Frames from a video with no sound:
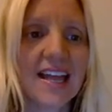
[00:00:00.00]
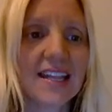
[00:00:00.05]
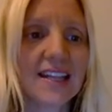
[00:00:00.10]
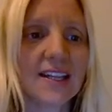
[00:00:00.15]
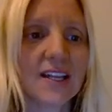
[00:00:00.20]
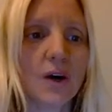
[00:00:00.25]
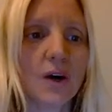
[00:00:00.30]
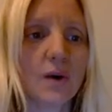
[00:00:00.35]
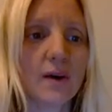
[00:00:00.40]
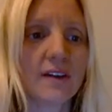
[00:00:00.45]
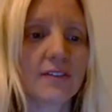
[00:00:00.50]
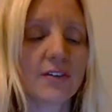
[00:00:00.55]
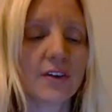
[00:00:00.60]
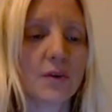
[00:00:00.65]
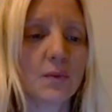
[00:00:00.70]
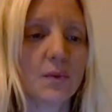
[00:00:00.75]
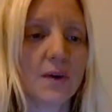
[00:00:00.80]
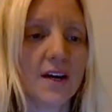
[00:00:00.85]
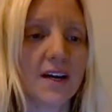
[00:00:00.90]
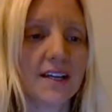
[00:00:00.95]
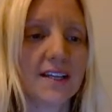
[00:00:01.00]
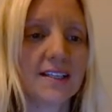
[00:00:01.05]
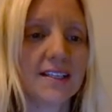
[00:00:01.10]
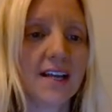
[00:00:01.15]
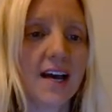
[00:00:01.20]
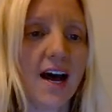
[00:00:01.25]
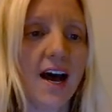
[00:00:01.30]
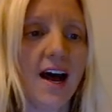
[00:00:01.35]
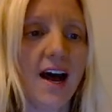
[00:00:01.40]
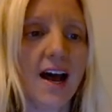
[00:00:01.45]
Hello,
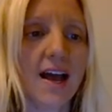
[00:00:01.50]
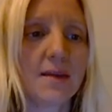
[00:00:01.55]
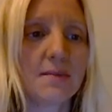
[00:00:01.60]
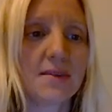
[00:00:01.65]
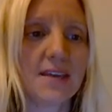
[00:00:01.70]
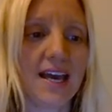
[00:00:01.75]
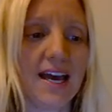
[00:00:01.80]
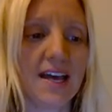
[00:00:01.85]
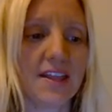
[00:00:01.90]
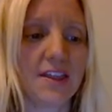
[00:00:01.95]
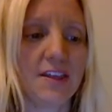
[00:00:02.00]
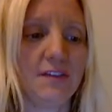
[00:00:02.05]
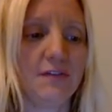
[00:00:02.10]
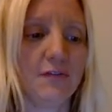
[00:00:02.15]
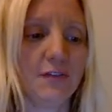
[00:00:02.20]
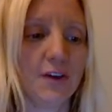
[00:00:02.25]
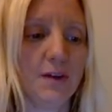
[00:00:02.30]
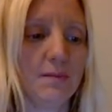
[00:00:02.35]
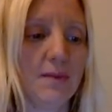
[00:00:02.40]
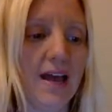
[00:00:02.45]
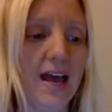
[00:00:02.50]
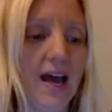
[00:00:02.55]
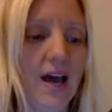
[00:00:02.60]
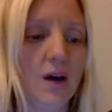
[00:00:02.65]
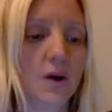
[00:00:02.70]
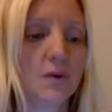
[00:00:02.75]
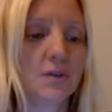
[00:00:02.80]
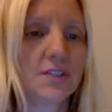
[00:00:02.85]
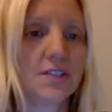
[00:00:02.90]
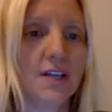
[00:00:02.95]
everyone. I'm Kathy from
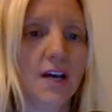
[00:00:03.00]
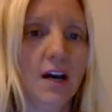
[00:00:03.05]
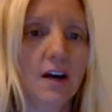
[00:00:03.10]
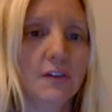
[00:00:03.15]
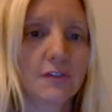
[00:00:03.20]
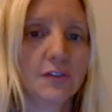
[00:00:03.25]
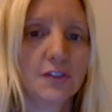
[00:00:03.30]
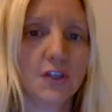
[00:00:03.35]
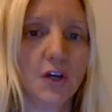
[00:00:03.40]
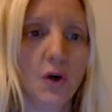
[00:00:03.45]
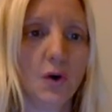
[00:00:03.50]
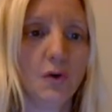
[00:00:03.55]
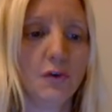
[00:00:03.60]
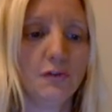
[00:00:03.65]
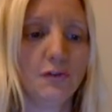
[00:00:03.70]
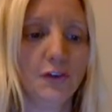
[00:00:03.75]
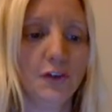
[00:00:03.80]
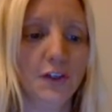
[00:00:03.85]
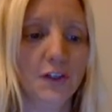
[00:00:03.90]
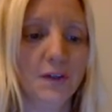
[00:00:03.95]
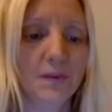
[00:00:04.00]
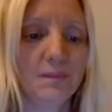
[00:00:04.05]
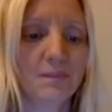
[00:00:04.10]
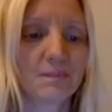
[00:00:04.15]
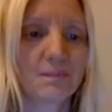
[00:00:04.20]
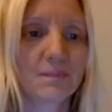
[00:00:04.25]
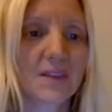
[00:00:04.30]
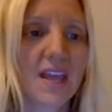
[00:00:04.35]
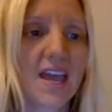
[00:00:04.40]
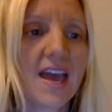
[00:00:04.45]
House of TOEFL.
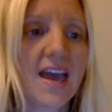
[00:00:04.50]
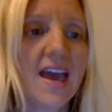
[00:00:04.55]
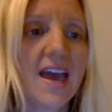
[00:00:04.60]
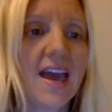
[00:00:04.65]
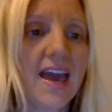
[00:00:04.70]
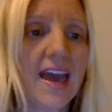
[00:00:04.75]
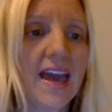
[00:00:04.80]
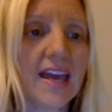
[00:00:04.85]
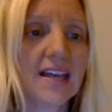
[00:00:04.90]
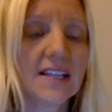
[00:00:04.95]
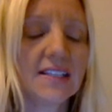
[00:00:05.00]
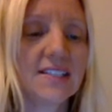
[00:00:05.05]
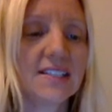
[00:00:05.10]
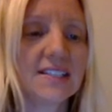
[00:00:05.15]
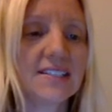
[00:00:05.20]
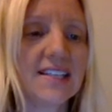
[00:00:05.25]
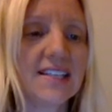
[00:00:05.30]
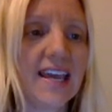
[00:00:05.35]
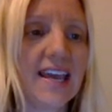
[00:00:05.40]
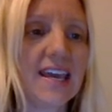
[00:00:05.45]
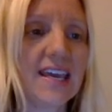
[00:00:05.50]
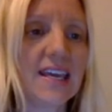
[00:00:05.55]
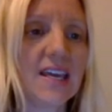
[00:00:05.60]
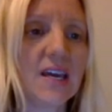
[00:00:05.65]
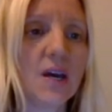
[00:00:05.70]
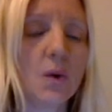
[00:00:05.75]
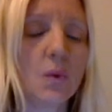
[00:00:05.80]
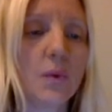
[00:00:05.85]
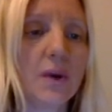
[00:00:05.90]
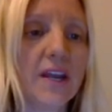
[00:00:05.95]
And
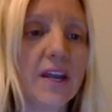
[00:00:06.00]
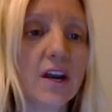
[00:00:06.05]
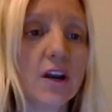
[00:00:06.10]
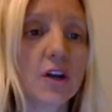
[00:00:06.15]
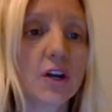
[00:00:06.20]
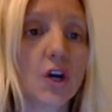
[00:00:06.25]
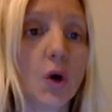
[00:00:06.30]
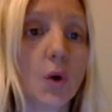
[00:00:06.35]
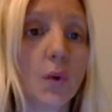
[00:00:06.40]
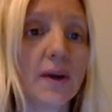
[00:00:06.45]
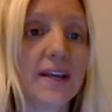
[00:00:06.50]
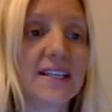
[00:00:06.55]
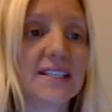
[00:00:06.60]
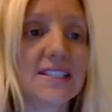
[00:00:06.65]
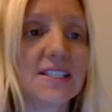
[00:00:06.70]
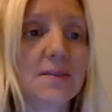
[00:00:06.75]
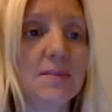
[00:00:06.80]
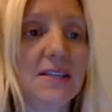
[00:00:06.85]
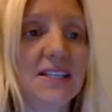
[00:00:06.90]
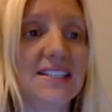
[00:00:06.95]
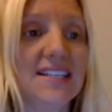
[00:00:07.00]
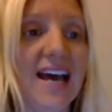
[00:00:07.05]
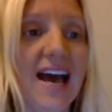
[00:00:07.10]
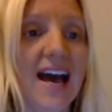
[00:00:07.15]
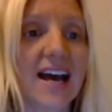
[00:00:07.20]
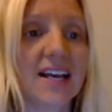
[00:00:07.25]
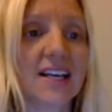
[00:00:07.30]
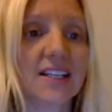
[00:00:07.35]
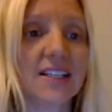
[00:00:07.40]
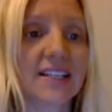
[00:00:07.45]
today we are going to be
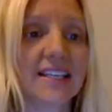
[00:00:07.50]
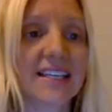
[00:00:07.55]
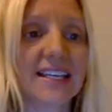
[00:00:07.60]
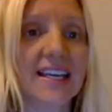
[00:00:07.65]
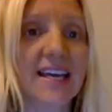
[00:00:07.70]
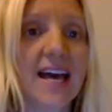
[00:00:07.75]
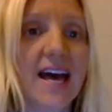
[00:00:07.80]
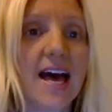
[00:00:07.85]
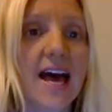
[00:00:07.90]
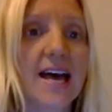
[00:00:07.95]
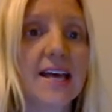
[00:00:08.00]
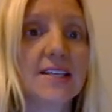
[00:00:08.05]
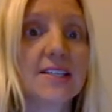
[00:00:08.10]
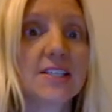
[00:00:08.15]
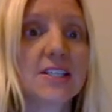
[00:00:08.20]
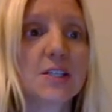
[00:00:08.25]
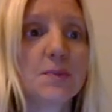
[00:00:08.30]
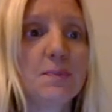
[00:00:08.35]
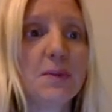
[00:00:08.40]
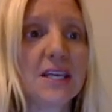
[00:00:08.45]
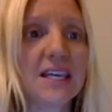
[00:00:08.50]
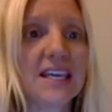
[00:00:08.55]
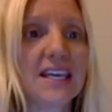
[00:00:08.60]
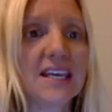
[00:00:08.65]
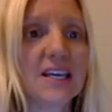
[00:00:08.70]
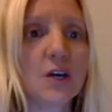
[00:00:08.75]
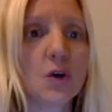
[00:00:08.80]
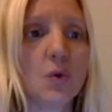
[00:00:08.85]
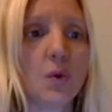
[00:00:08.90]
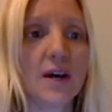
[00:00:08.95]
tackling
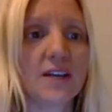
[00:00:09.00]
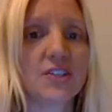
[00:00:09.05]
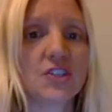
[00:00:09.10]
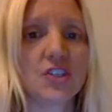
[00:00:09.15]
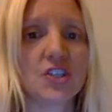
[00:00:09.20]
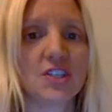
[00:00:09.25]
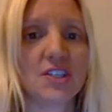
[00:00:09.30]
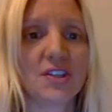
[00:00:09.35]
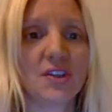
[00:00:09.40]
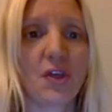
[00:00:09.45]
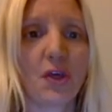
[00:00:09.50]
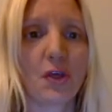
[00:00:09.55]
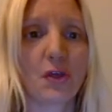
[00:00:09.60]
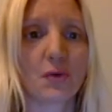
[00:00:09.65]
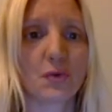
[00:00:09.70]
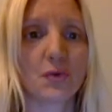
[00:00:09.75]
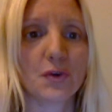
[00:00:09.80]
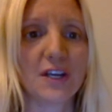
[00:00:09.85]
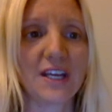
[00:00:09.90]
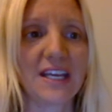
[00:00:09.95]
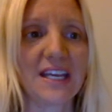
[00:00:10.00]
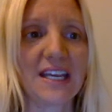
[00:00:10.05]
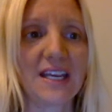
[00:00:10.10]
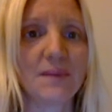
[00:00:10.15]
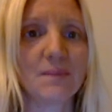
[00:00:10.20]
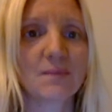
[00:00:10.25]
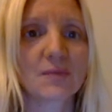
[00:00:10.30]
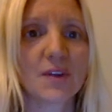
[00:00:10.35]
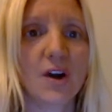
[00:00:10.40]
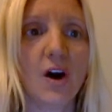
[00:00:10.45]
speaking question
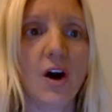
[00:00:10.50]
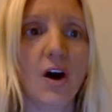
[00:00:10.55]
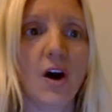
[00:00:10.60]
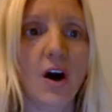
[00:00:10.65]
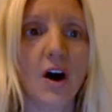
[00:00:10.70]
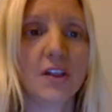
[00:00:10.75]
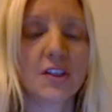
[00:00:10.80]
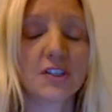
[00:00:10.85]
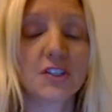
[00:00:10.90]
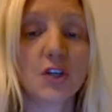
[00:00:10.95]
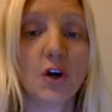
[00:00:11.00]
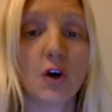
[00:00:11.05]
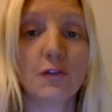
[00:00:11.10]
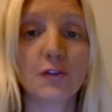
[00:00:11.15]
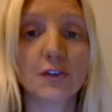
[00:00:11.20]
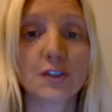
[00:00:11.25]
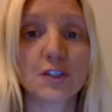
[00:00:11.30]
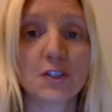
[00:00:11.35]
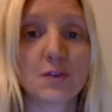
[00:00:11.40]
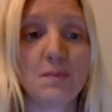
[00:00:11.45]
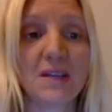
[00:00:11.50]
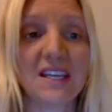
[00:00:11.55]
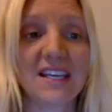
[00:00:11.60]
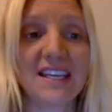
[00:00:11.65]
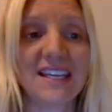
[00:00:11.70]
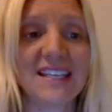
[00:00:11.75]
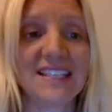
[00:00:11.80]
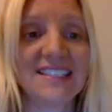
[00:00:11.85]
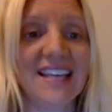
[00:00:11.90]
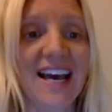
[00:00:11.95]
3 on the TOEFL
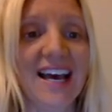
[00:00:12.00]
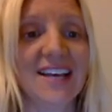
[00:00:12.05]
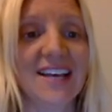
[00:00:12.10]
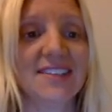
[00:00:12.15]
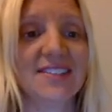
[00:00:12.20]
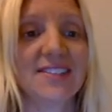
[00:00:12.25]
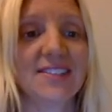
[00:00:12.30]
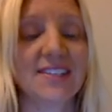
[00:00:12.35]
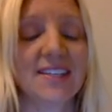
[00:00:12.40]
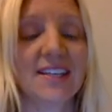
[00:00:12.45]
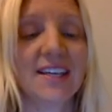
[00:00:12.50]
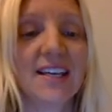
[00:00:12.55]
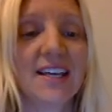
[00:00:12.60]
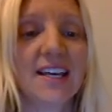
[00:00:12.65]
speaking test.